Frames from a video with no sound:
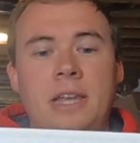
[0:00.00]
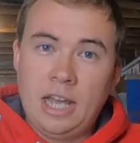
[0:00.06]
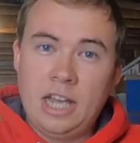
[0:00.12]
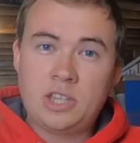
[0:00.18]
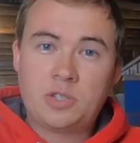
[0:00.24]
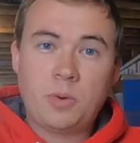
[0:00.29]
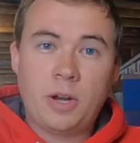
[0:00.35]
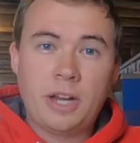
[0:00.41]

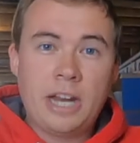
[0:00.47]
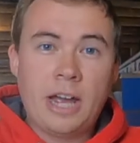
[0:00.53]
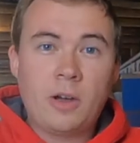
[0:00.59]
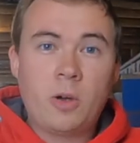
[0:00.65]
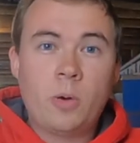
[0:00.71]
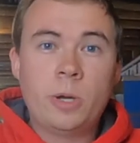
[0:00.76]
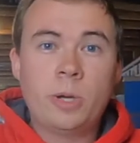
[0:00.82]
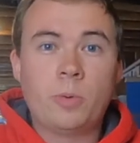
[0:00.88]
It's right
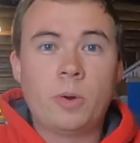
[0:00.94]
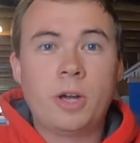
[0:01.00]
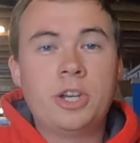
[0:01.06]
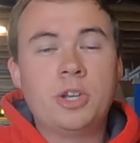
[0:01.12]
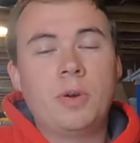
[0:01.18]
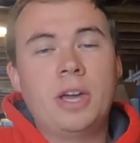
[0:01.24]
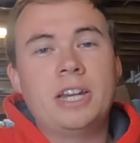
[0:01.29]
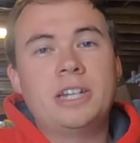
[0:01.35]
now going to
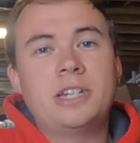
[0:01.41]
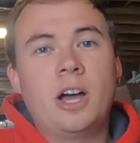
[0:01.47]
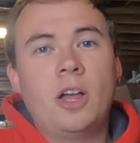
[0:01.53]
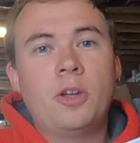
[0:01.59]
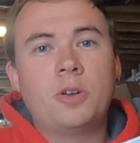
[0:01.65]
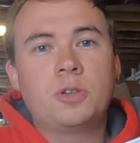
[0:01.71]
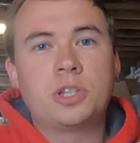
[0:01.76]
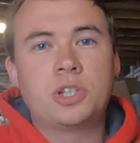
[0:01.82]
run you
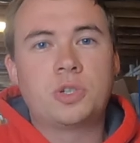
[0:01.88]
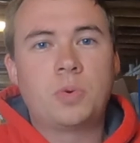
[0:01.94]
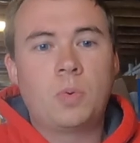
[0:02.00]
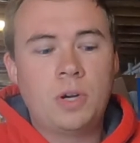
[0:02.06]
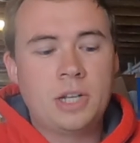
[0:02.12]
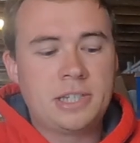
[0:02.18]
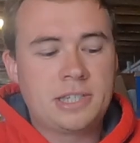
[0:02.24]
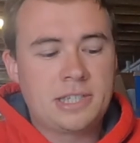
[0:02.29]

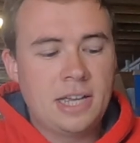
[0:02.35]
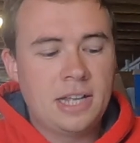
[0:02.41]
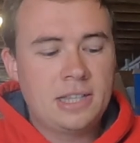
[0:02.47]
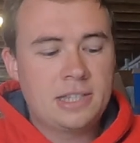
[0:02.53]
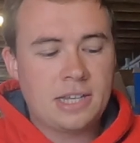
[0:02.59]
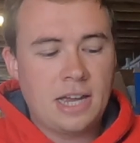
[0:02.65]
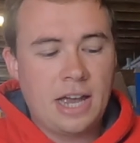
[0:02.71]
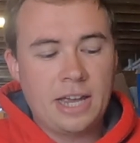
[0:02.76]

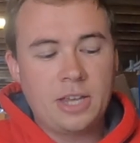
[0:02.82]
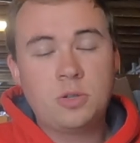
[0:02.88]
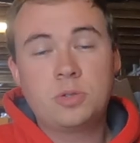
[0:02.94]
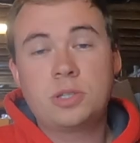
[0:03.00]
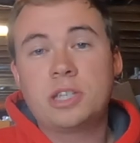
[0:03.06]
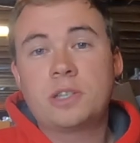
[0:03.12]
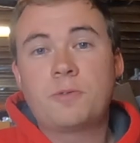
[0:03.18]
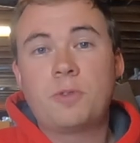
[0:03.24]
$8.20. I
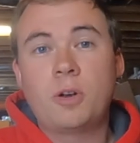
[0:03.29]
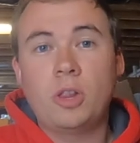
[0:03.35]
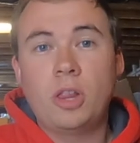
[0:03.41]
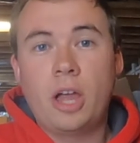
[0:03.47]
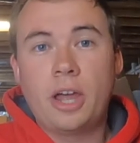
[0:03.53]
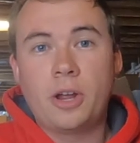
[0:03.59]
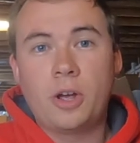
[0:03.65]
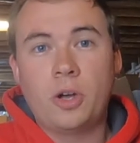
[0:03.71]
use this for a
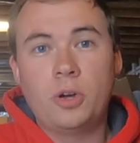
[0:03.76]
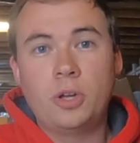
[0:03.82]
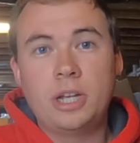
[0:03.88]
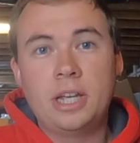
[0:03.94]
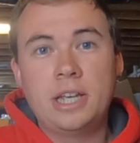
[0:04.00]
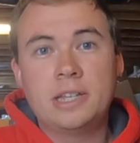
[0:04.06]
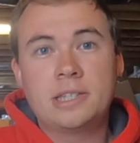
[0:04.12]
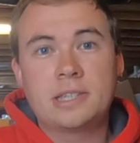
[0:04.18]
lot of
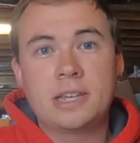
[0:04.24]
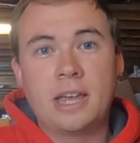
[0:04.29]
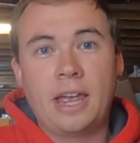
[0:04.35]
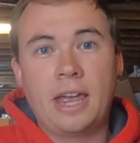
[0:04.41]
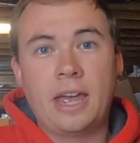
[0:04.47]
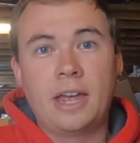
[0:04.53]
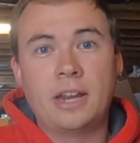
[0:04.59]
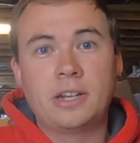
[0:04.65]
hoodies
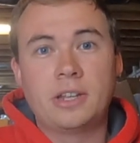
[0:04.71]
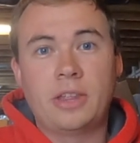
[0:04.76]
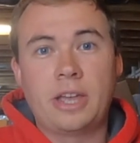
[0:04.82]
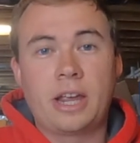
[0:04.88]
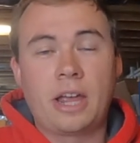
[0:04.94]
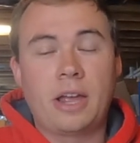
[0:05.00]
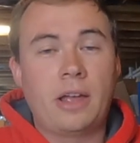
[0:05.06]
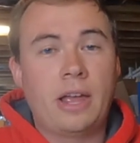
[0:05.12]
and
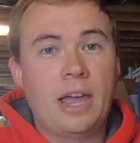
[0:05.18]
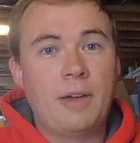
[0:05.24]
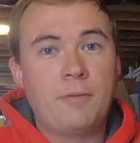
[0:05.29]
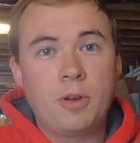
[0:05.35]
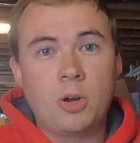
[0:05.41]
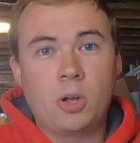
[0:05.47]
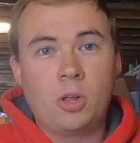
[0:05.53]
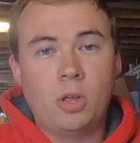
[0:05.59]
like
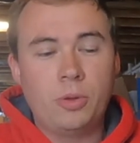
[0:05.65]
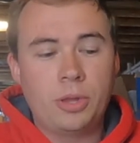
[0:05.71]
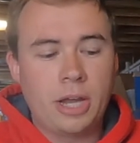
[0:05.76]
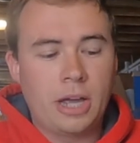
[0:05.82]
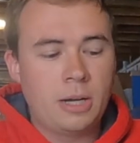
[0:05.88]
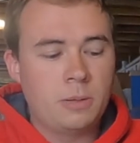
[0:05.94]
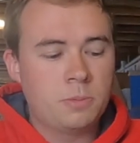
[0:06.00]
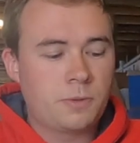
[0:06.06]
heavier
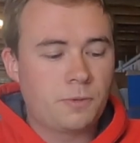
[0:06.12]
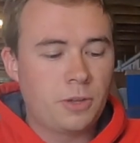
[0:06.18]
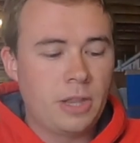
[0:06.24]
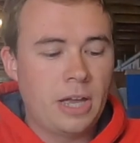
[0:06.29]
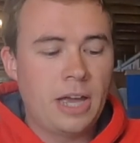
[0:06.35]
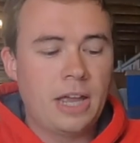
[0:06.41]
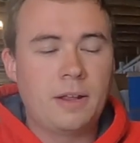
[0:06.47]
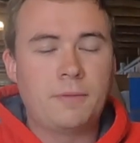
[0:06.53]
clothing items for
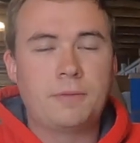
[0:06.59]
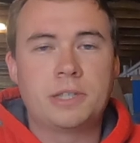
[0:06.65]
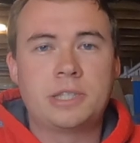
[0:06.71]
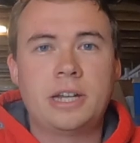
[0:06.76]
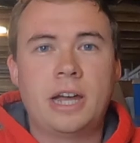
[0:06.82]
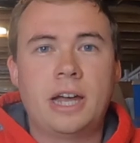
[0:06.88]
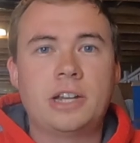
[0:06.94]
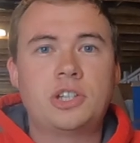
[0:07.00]
that. If
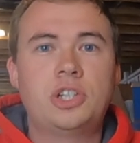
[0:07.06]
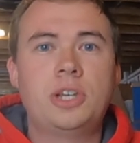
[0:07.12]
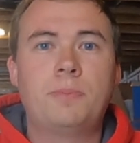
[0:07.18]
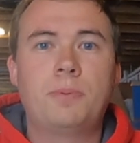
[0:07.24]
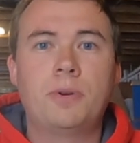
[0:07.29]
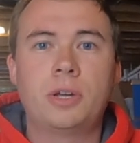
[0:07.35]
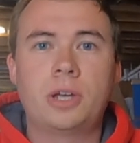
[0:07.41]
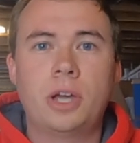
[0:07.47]
it's not
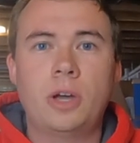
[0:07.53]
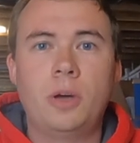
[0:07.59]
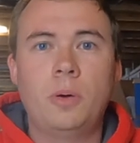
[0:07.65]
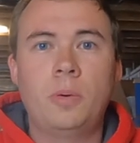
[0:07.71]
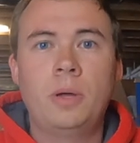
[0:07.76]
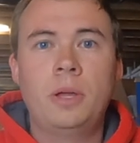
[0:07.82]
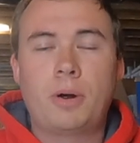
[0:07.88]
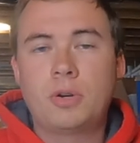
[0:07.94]
cheaper to
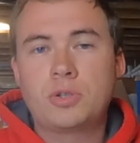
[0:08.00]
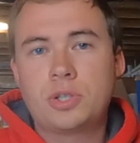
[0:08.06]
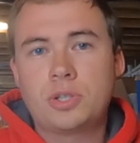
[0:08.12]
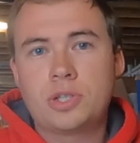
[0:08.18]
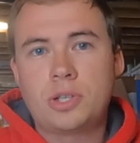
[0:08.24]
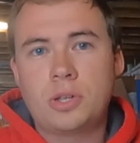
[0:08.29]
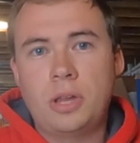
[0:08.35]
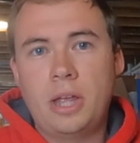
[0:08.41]
go
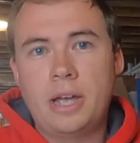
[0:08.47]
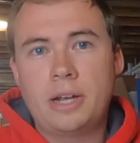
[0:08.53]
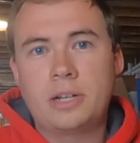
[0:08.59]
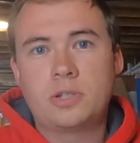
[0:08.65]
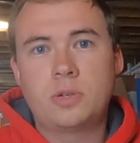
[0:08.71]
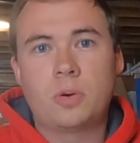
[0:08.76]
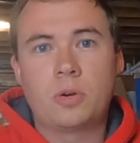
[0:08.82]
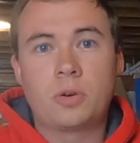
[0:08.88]
parcel
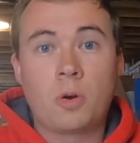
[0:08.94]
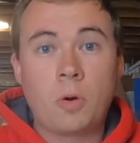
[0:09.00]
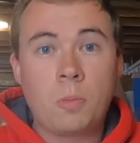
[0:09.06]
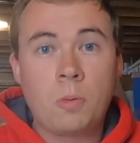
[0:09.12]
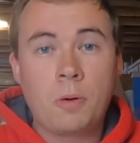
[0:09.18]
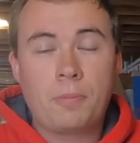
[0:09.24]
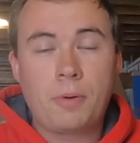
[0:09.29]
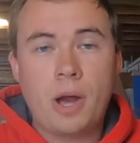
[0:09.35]
select or
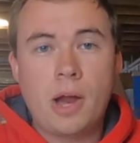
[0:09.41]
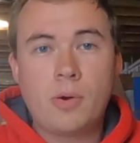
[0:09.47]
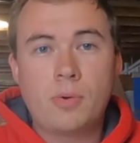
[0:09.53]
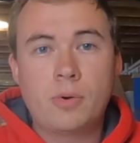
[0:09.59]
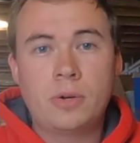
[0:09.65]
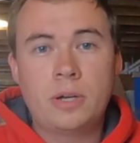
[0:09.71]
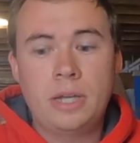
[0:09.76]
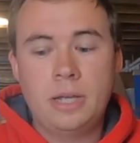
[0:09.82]
normal
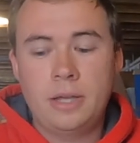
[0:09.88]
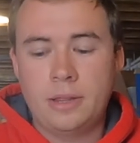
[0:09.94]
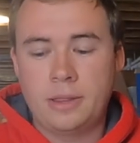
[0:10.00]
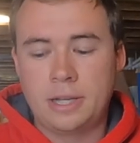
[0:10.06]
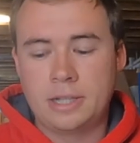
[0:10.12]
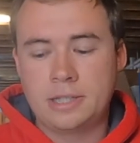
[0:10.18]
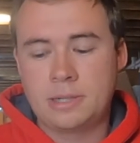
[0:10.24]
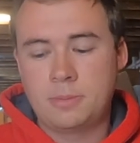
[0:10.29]
priority,
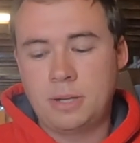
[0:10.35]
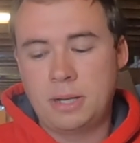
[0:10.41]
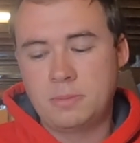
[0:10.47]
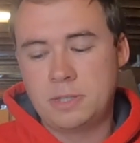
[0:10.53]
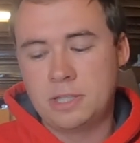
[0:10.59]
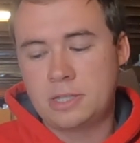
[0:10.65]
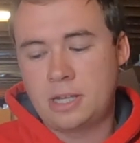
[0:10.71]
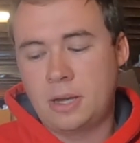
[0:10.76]
then
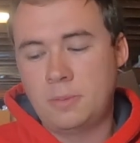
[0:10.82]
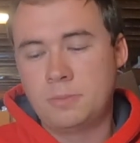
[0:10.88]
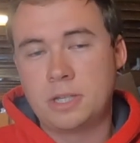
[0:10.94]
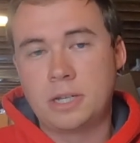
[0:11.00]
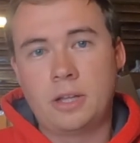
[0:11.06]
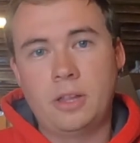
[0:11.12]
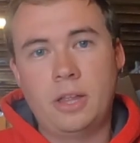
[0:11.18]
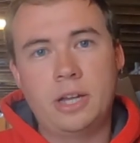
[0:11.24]
sometimes this comes
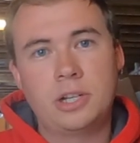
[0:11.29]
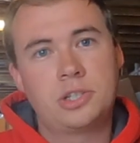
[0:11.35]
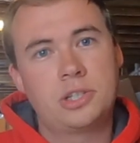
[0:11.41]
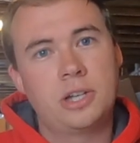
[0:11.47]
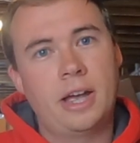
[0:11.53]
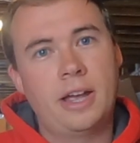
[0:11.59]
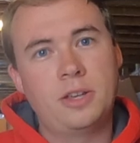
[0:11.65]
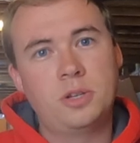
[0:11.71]
in
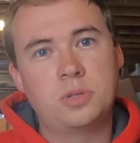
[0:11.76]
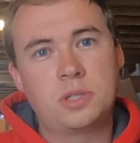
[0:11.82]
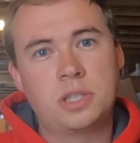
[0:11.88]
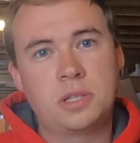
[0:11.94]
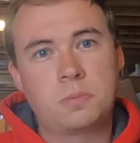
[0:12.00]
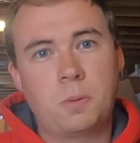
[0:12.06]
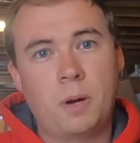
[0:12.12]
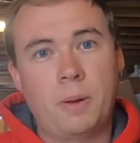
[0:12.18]
clutch. I use
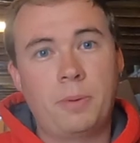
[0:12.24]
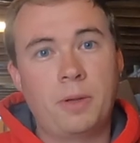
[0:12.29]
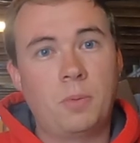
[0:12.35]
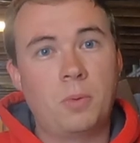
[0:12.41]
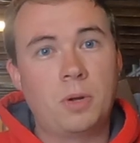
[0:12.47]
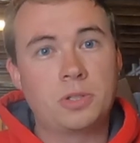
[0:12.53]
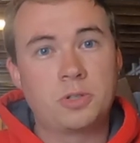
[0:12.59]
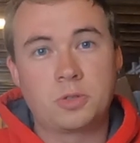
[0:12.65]
this probably
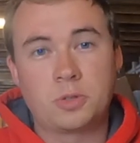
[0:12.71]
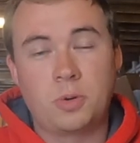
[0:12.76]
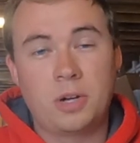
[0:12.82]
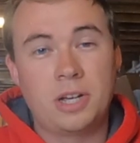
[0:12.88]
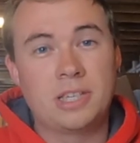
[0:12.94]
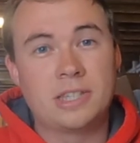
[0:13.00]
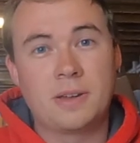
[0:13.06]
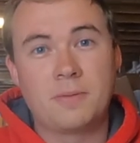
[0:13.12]
once or
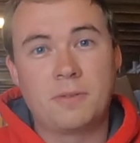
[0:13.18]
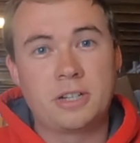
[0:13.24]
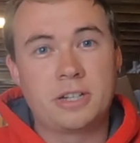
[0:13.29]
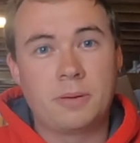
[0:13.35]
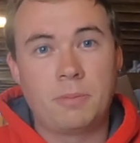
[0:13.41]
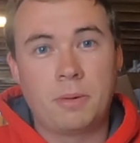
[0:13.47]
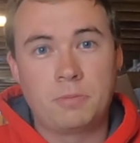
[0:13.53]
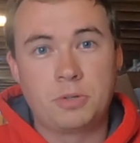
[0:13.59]
twice every
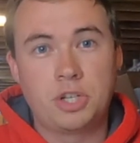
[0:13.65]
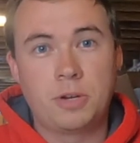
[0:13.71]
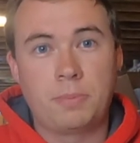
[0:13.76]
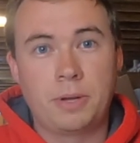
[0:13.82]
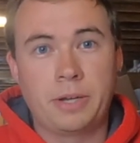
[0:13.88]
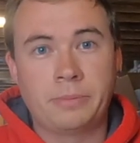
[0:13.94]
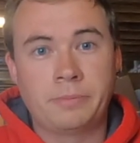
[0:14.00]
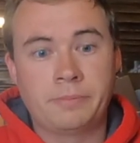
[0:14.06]
time I'm shipping.